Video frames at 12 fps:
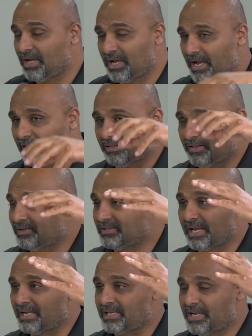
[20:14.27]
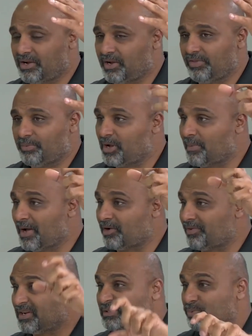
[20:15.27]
and the secondary of them come out of our,